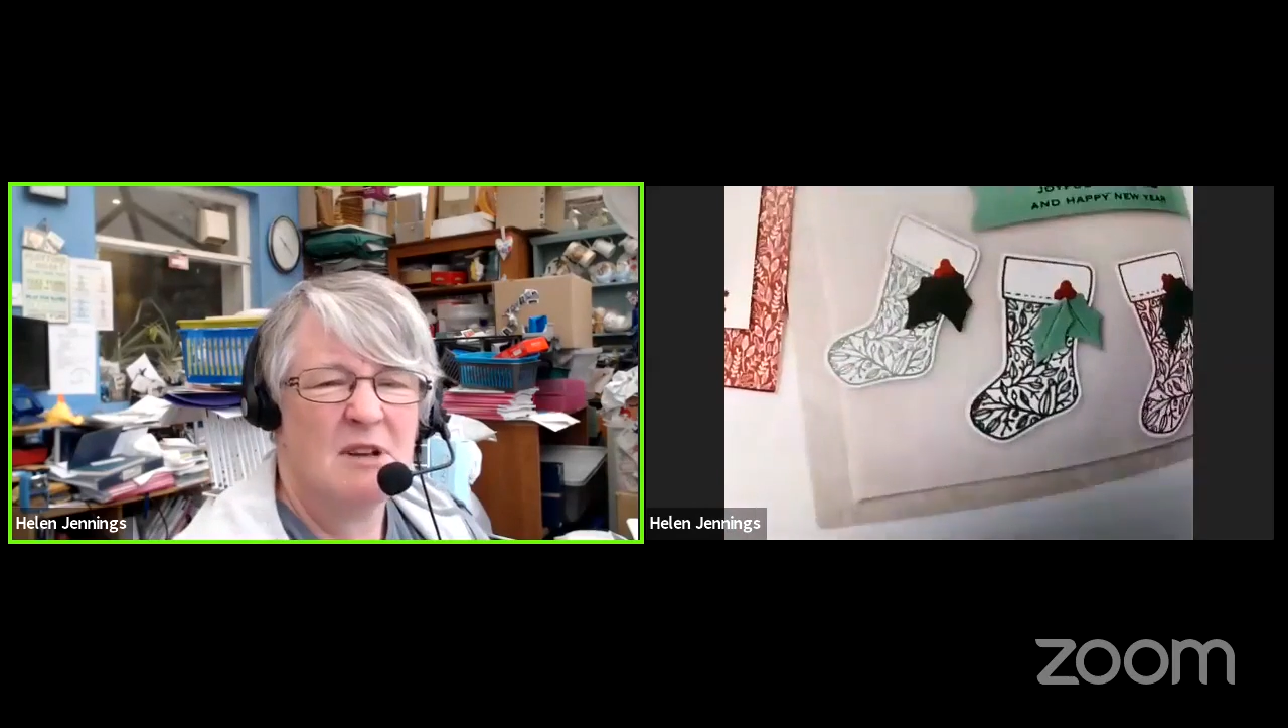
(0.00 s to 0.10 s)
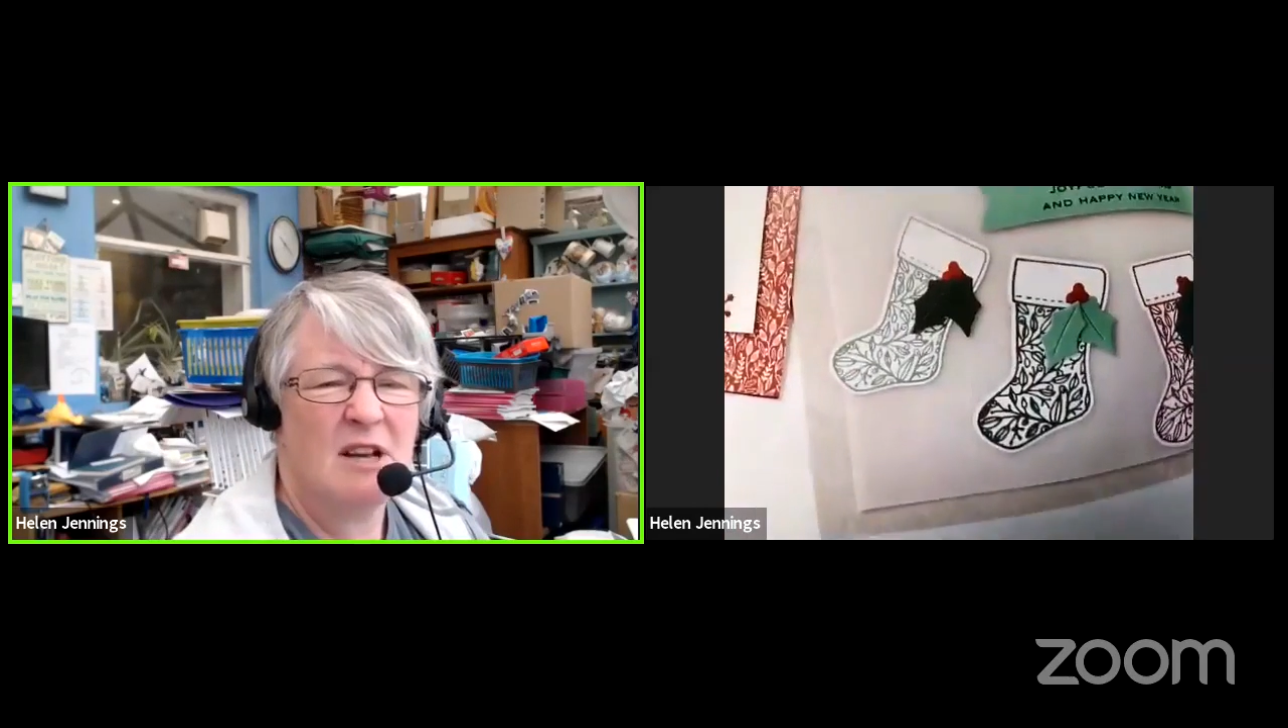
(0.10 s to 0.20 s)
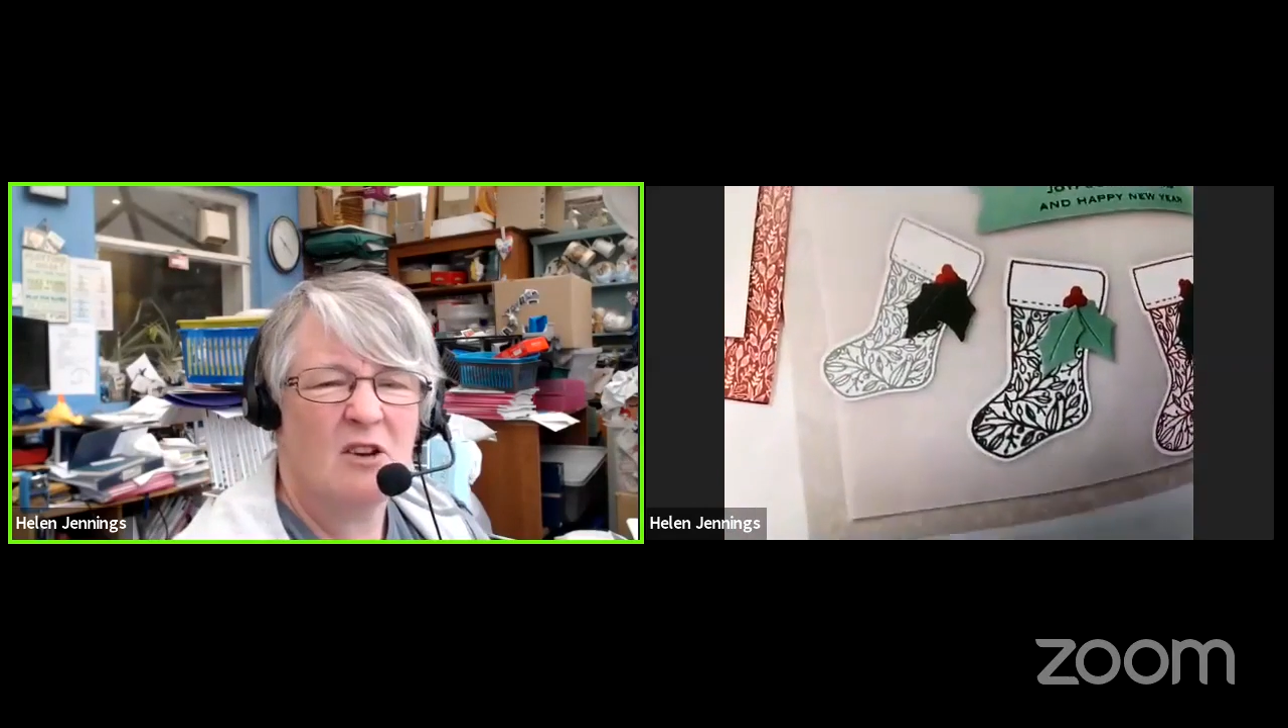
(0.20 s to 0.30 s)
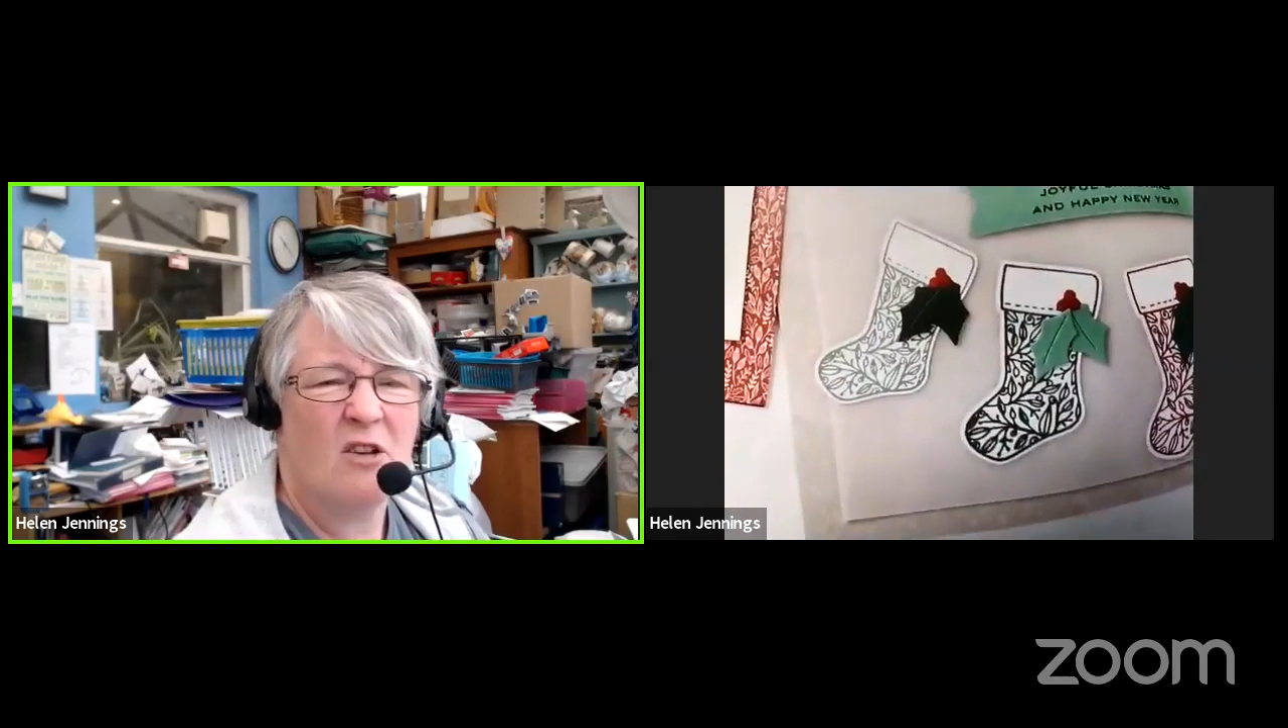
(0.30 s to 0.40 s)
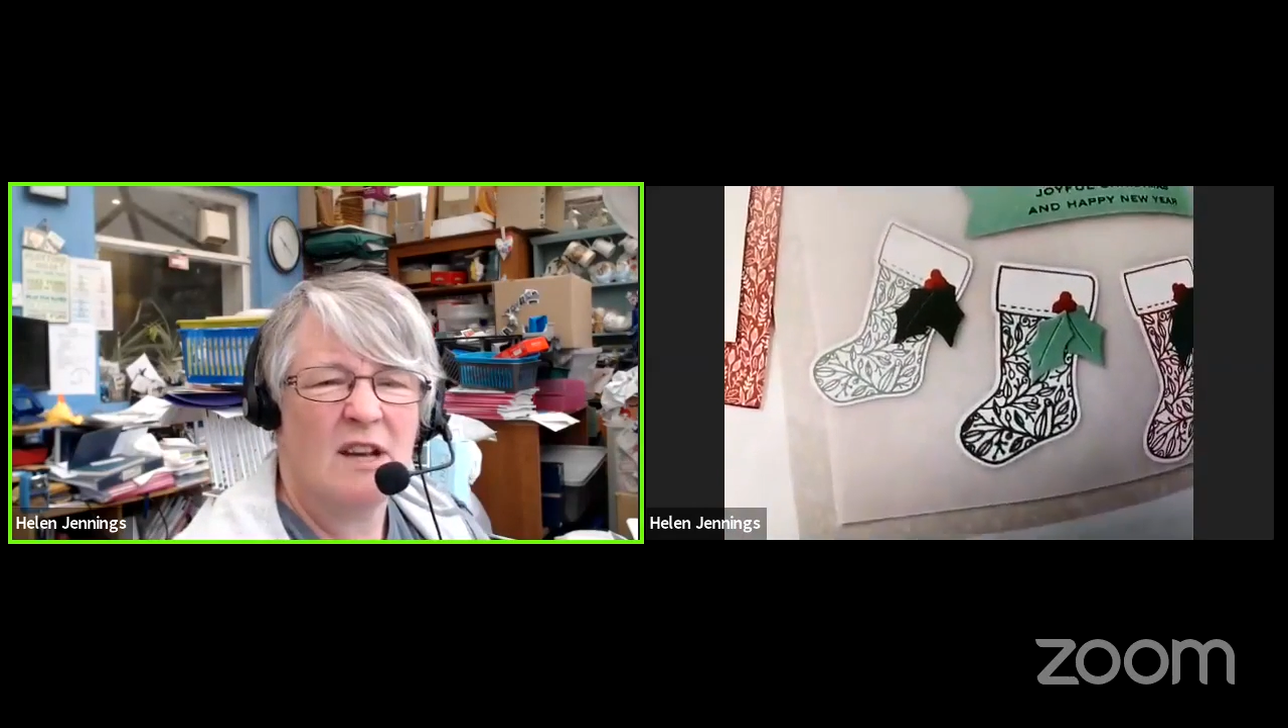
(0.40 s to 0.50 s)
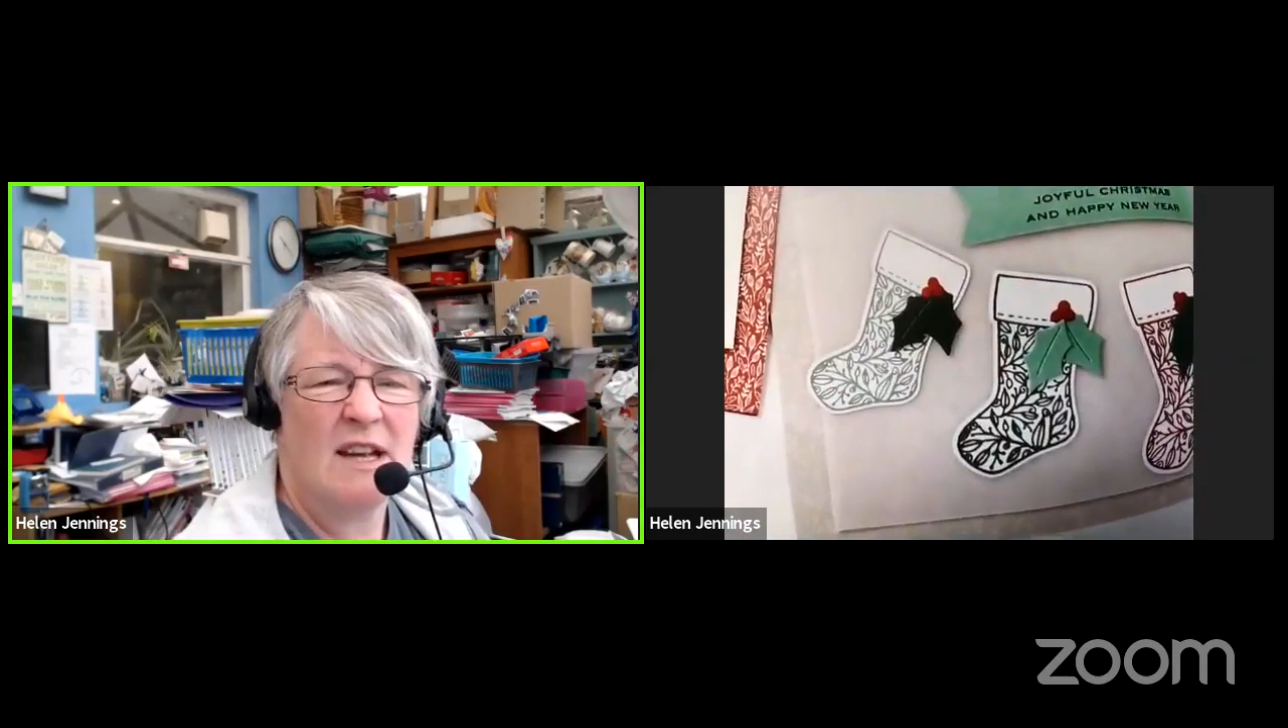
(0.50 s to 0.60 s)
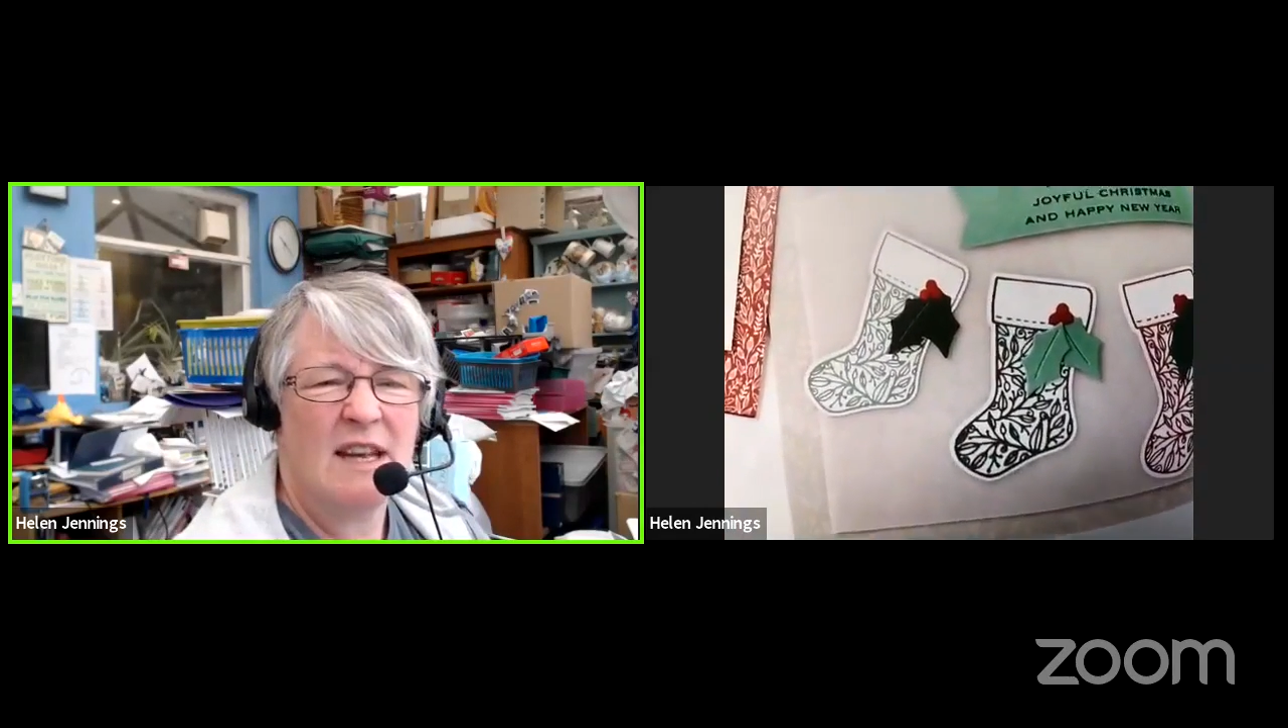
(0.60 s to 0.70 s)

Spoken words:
little holly